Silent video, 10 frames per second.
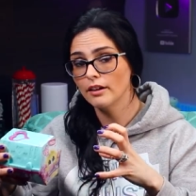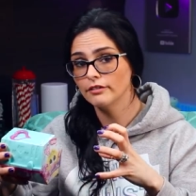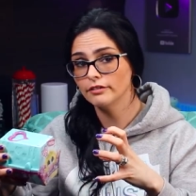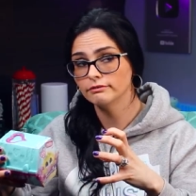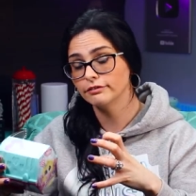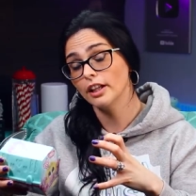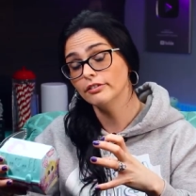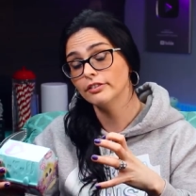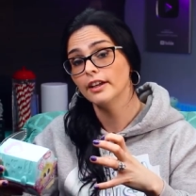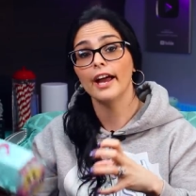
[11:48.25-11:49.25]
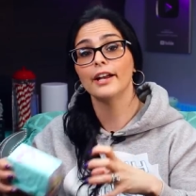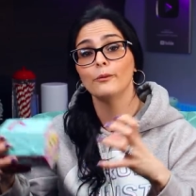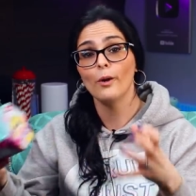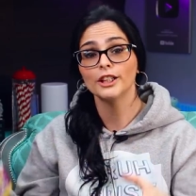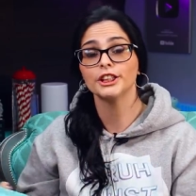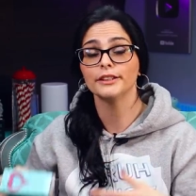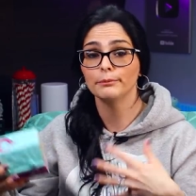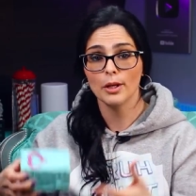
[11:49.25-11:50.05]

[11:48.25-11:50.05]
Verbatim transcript: of fluff and wash it,